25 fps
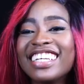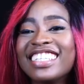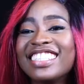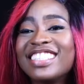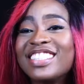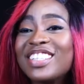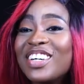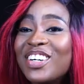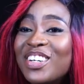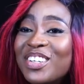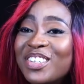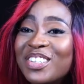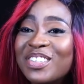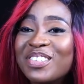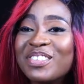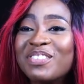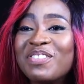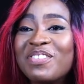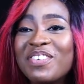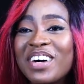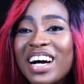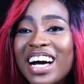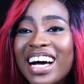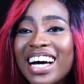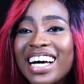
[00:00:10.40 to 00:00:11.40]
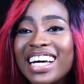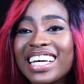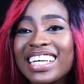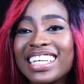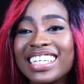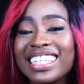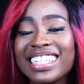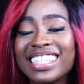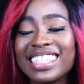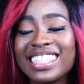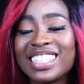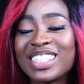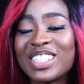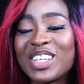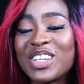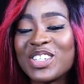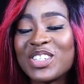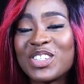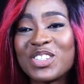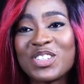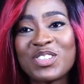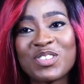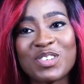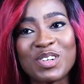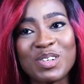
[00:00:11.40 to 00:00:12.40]
So far is
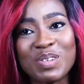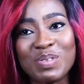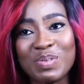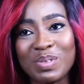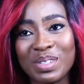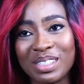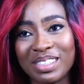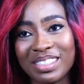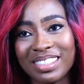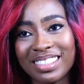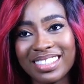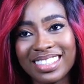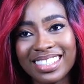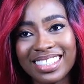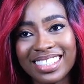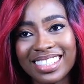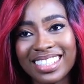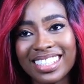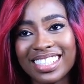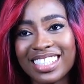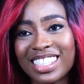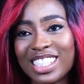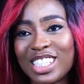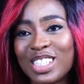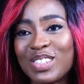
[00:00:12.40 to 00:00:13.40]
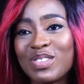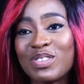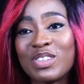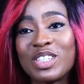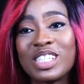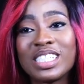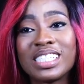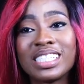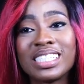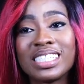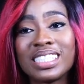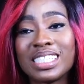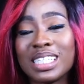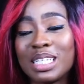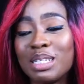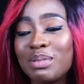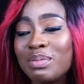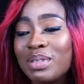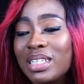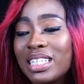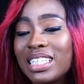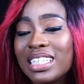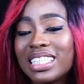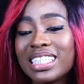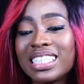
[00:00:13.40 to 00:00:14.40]
strong-willed. She's very
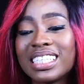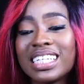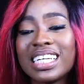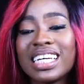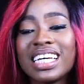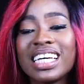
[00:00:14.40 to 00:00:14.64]
determined.